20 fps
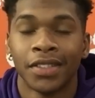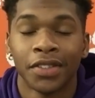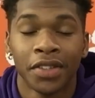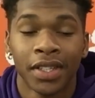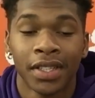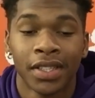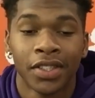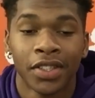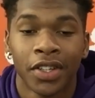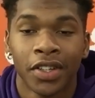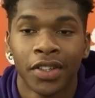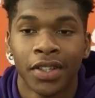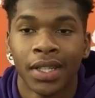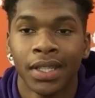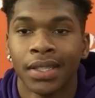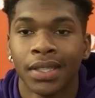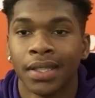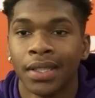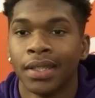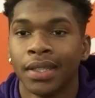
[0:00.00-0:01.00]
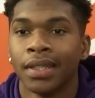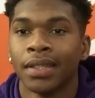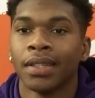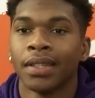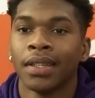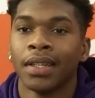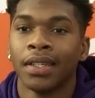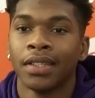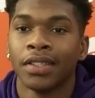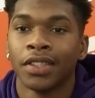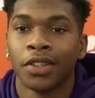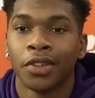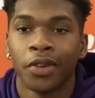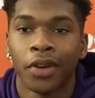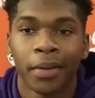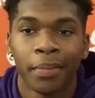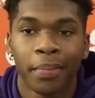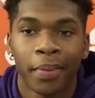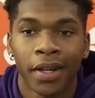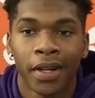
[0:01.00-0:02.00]
Uh, JoJo, he's a, he's
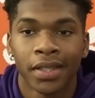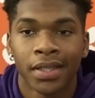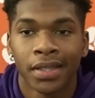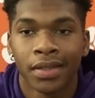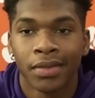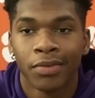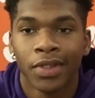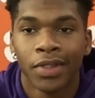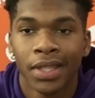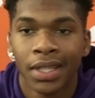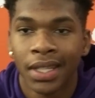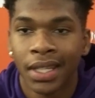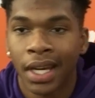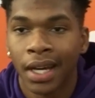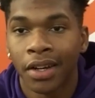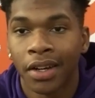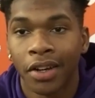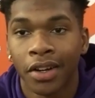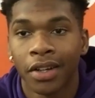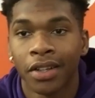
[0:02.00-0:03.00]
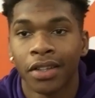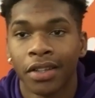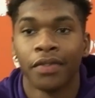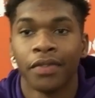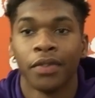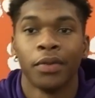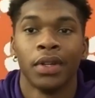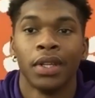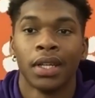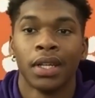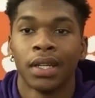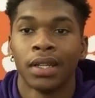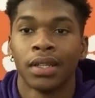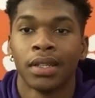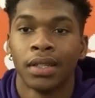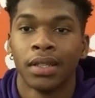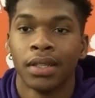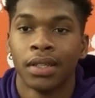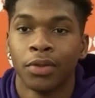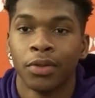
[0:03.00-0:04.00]
a great person, really down to earth. You really
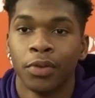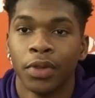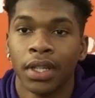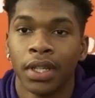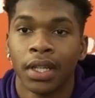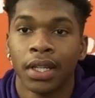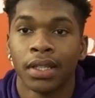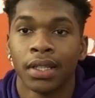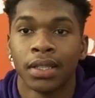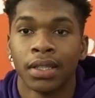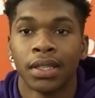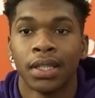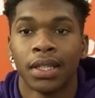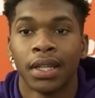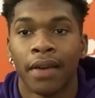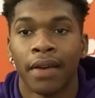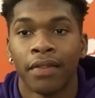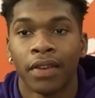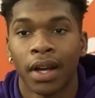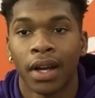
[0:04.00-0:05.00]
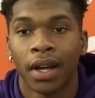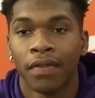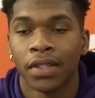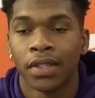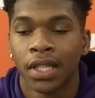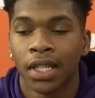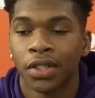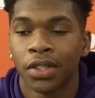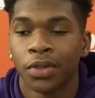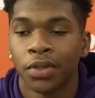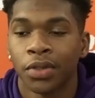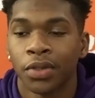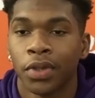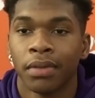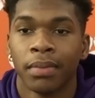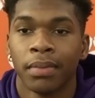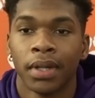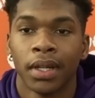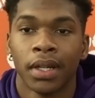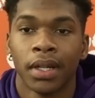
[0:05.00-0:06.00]
get to, really get to sit and have a conversation
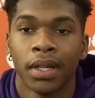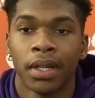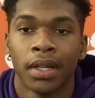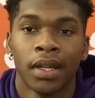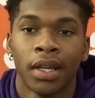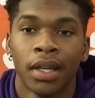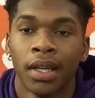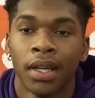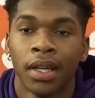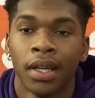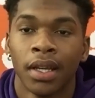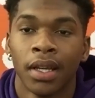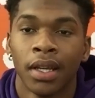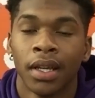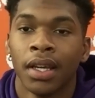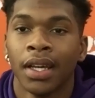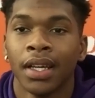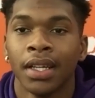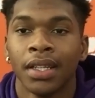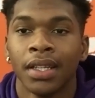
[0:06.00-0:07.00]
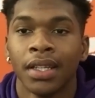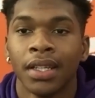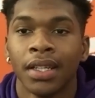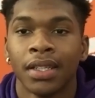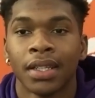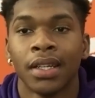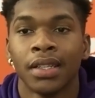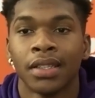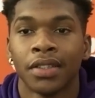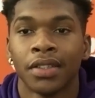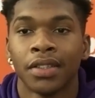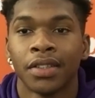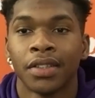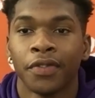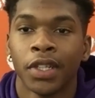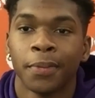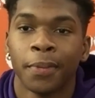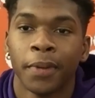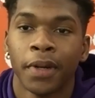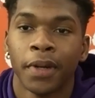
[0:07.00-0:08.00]
with him, but he's a,
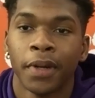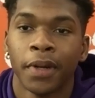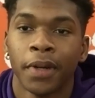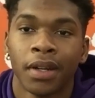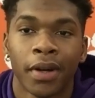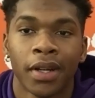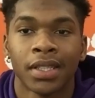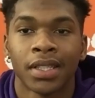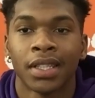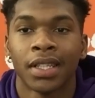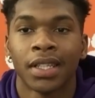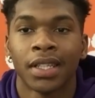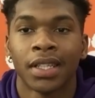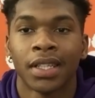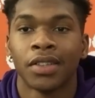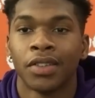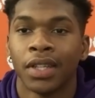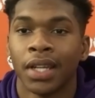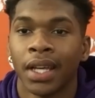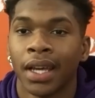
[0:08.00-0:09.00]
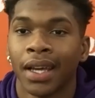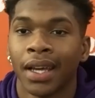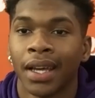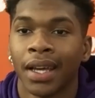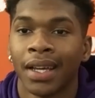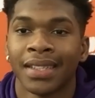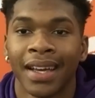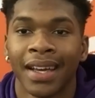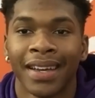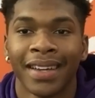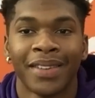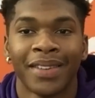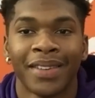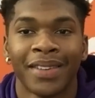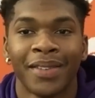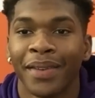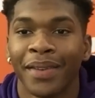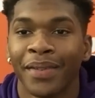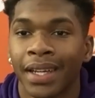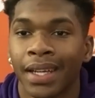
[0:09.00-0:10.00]
he's a free spirited person. He's going to dance
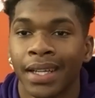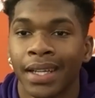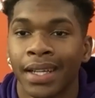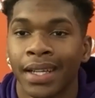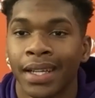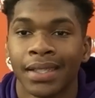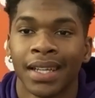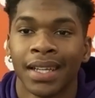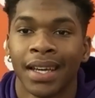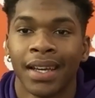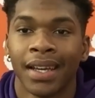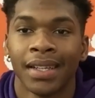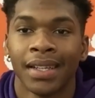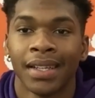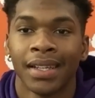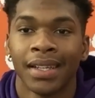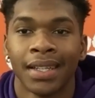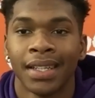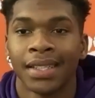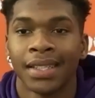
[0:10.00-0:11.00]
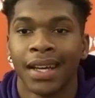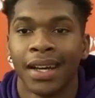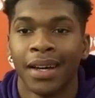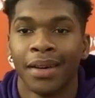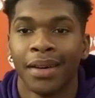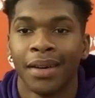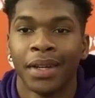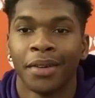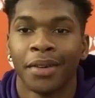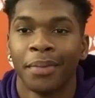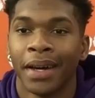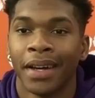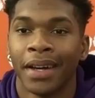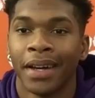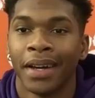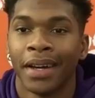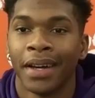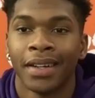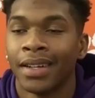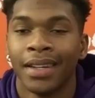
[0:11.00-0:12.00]
like whenever he gets a chance, anytime, it
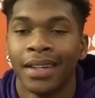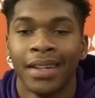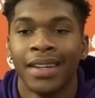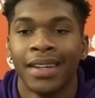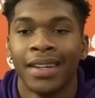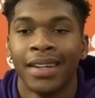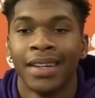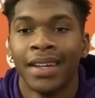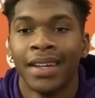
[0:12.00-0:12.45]
don't matter